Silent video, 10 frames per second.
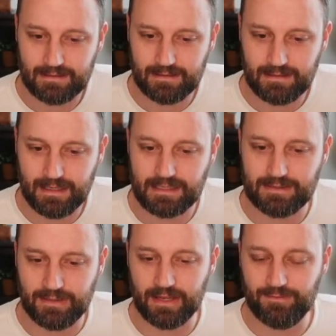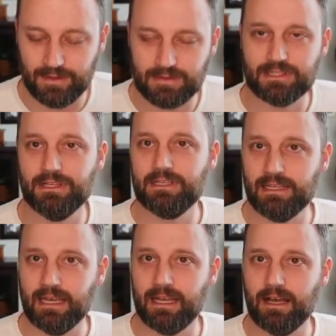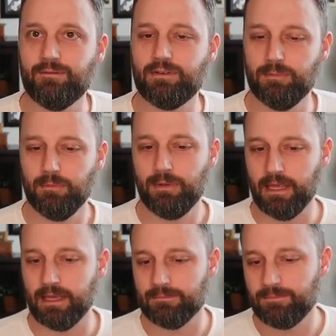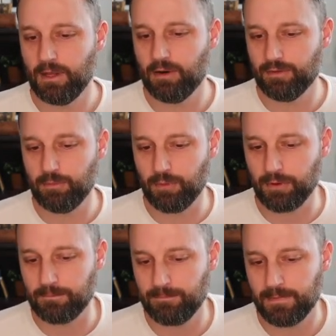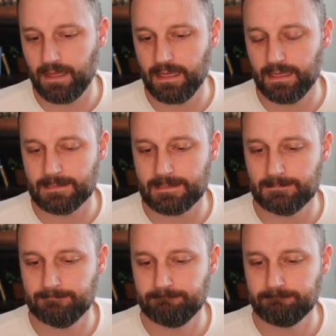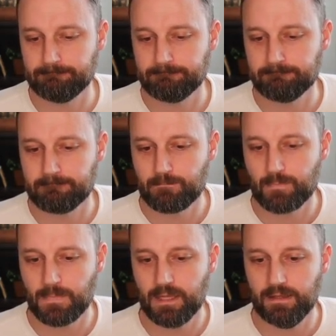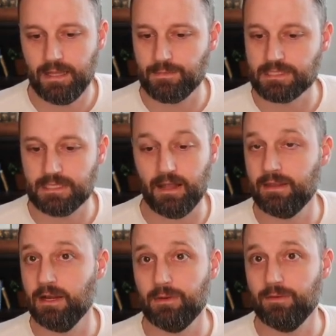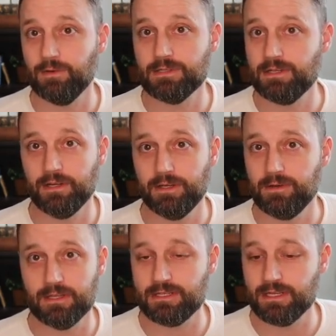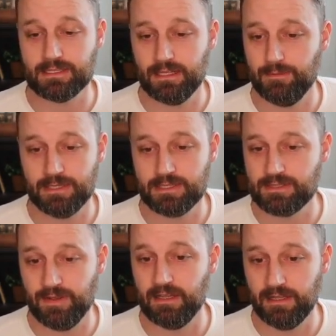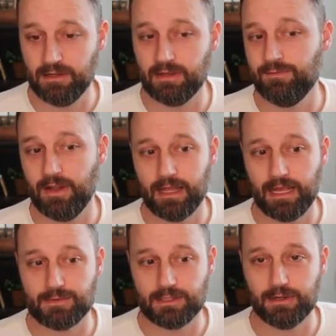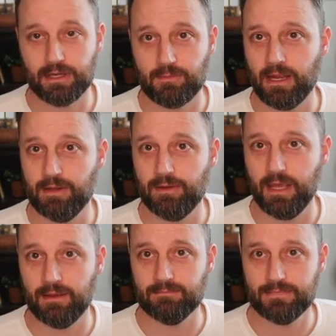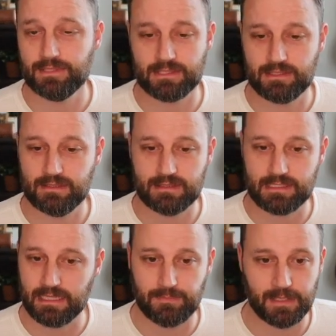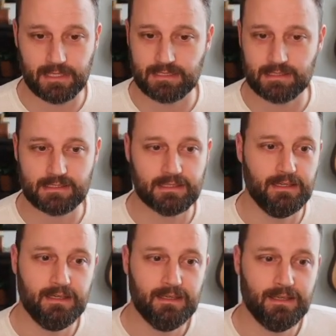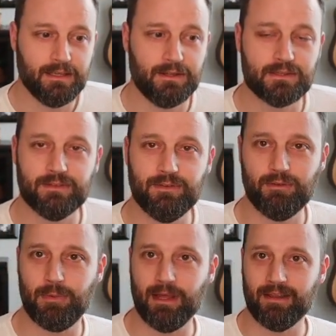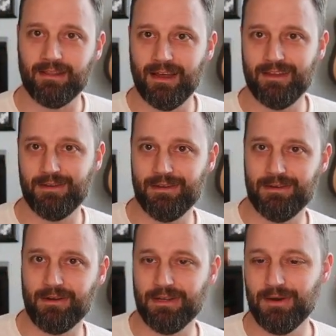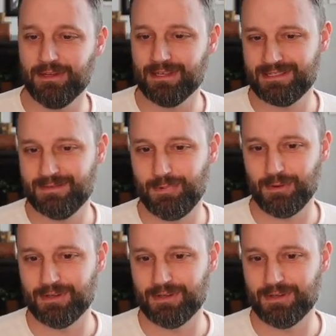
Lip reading: it feels good to get comfortable playing over the board, and that was not there when I first started going to the chess club. It literally felt like I was learning a brand new game. Just seeing the pieces. Those of you who play online, you already know this. The board